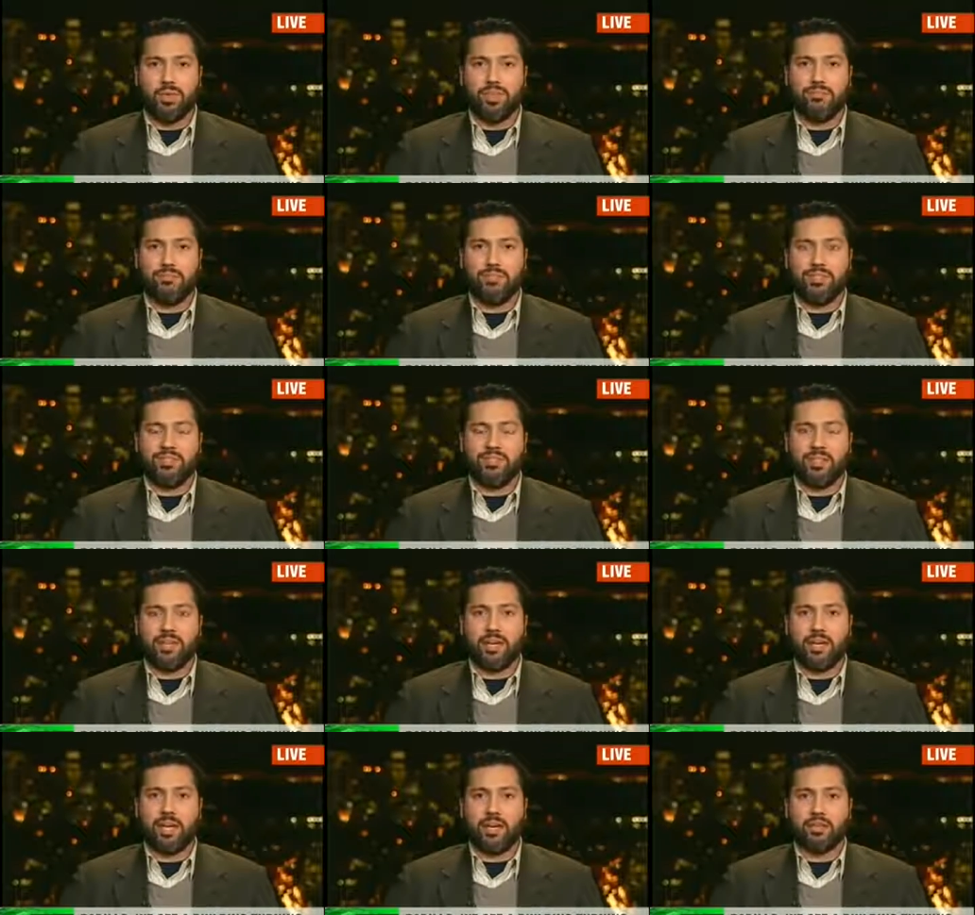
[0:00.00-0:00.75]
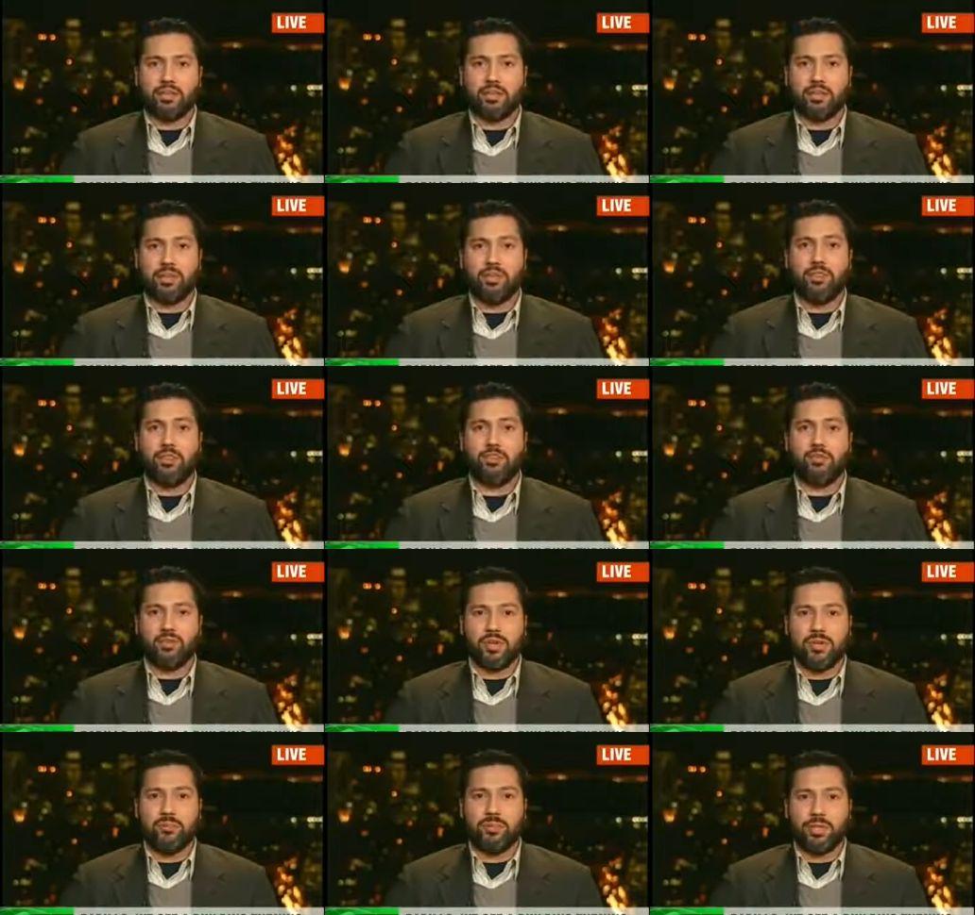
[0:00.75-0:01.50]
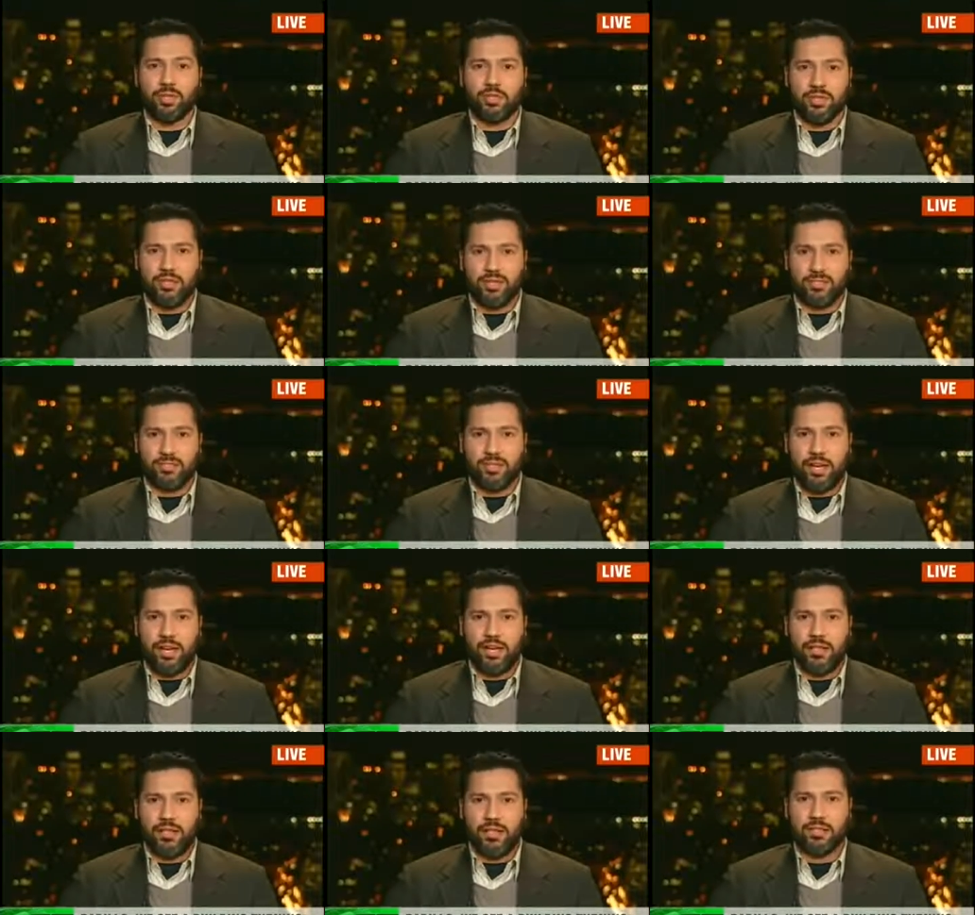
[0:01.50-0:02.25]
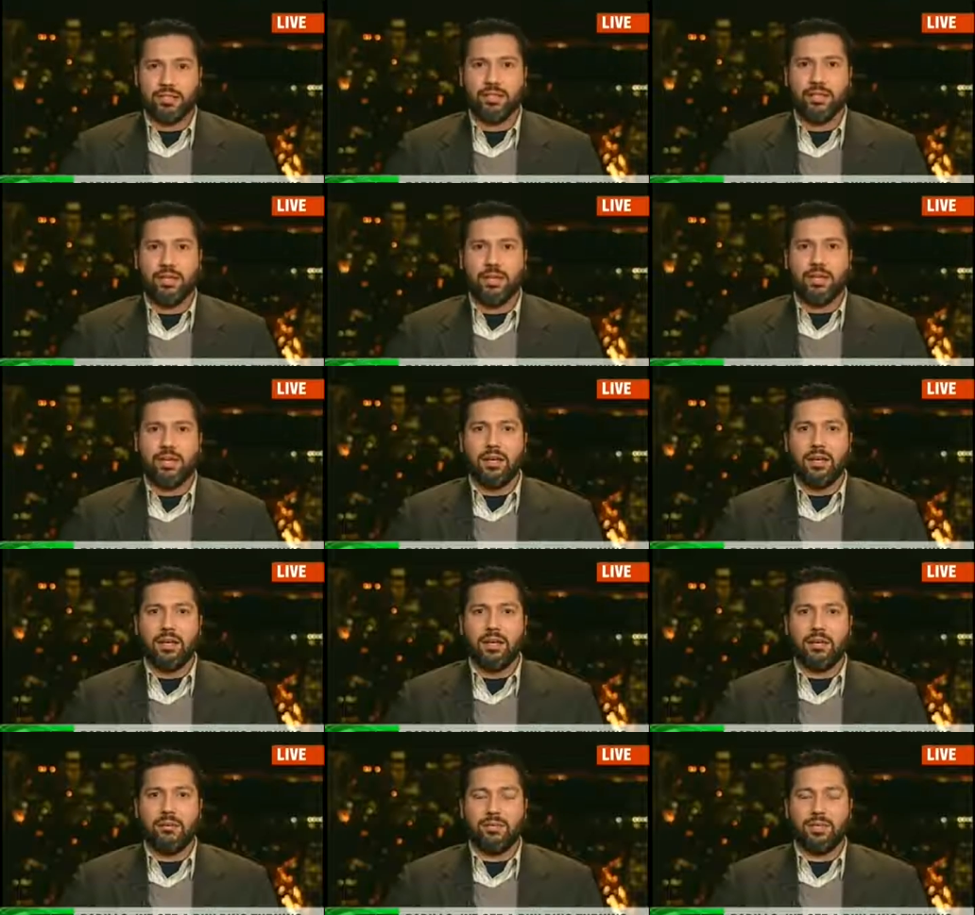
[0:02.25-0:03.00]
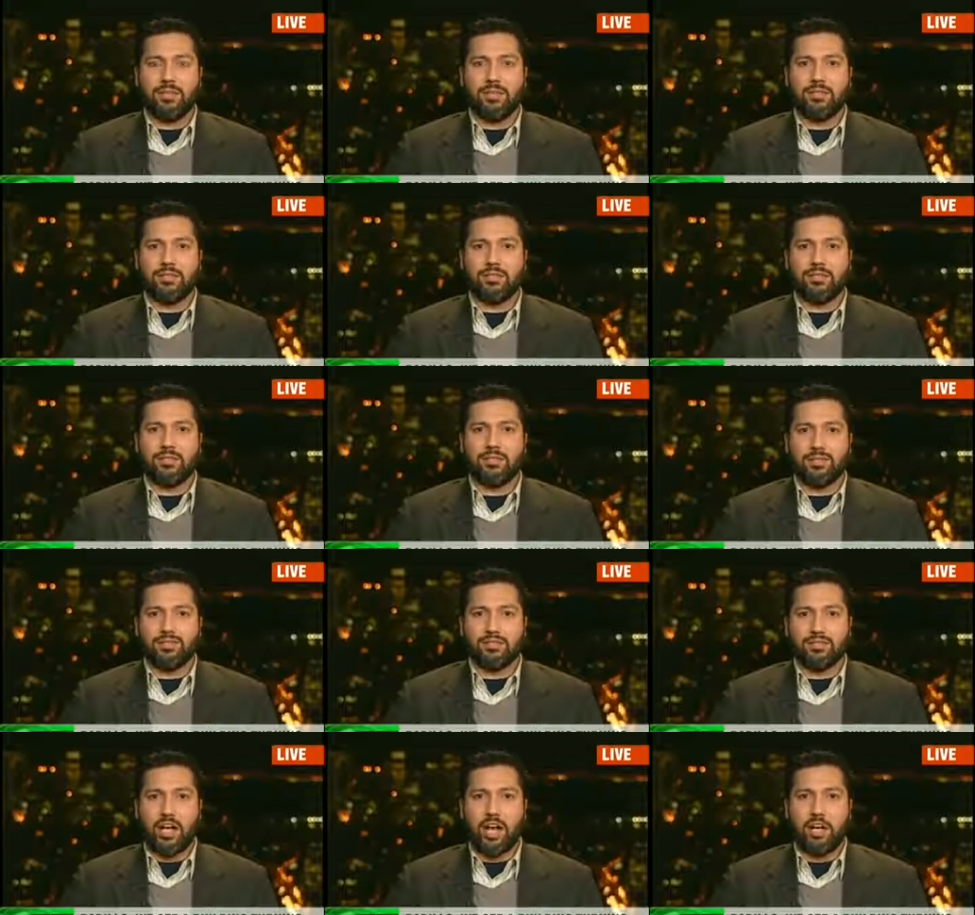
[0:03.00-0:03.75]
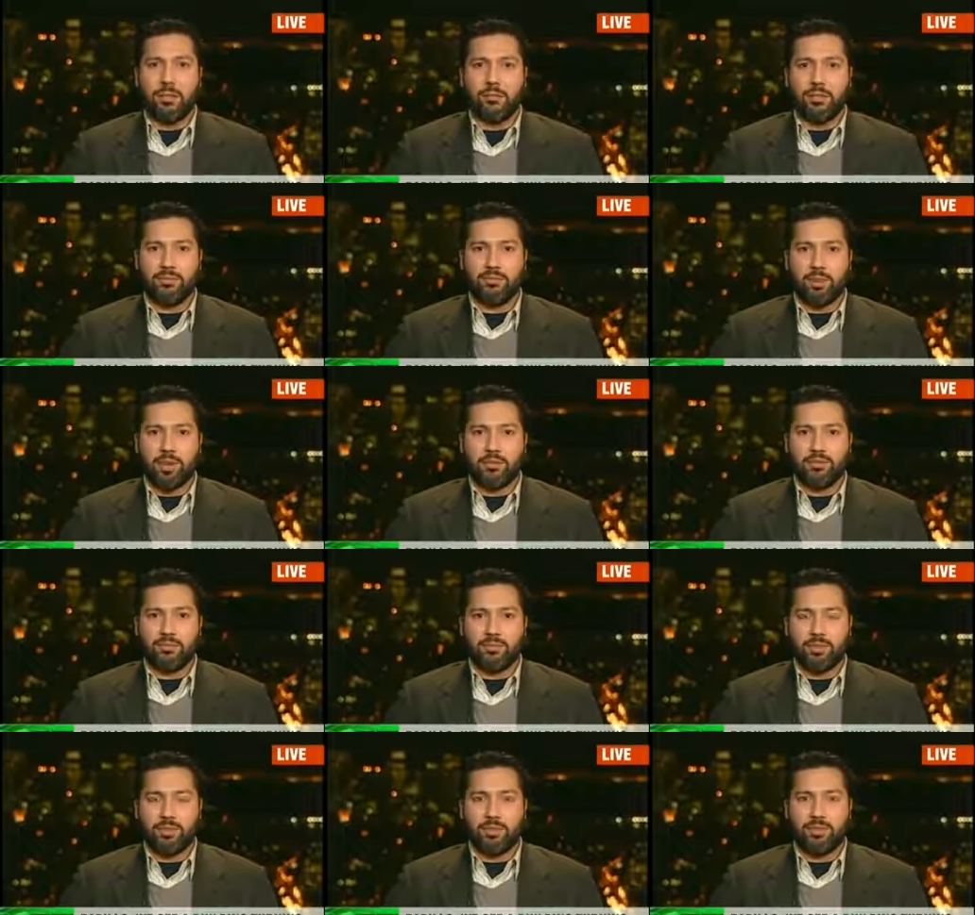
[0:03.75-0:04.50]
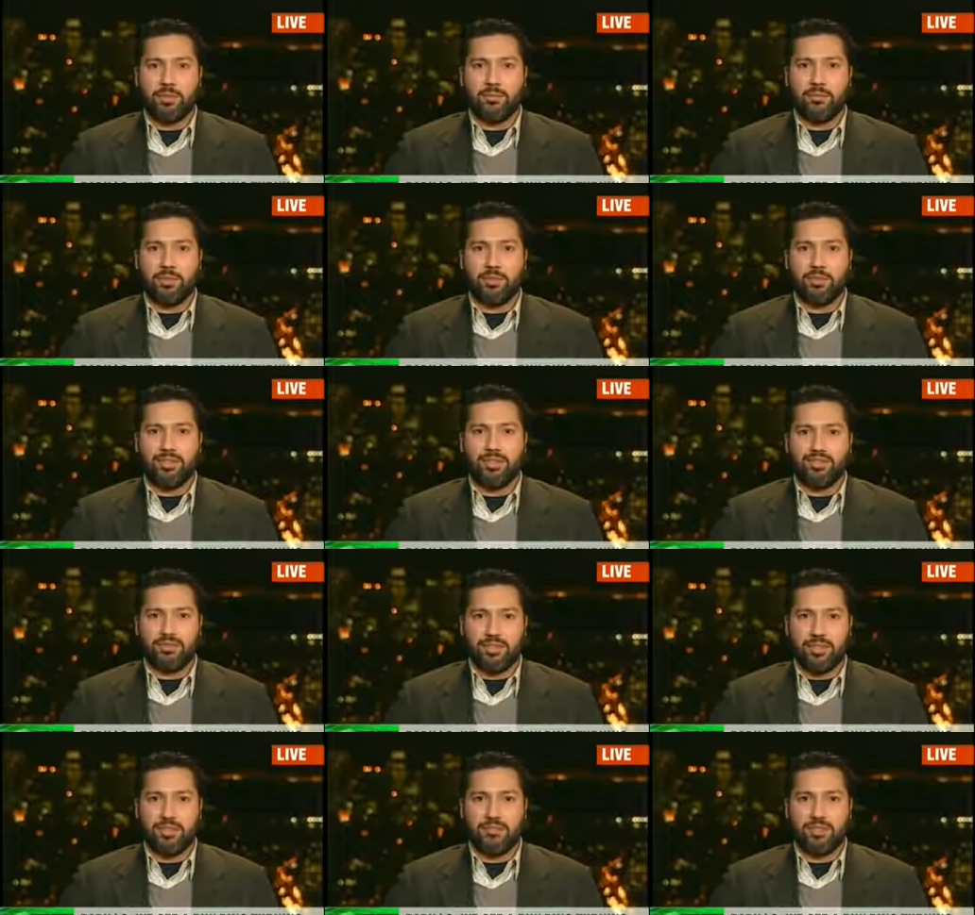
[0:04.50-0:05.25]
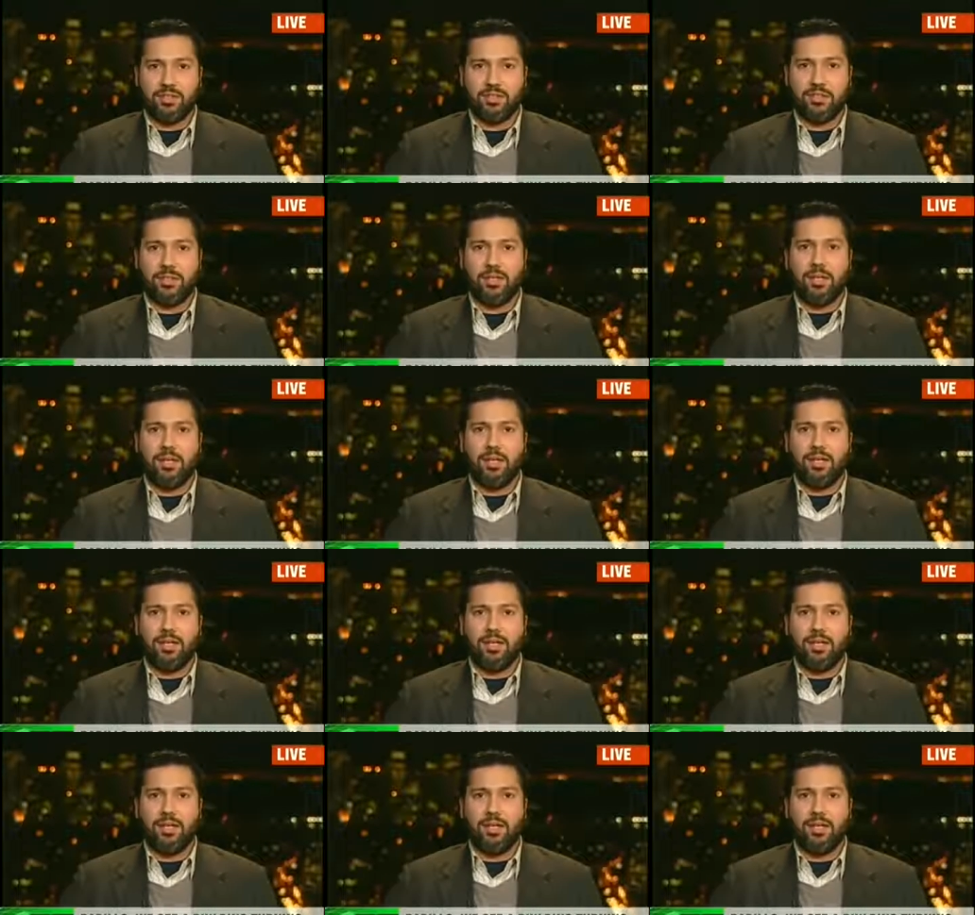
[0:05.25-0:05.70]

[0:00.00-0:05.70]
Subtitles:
We'd be seeing actually 3 buildings standing because the Solomon Brothers building, Building 7,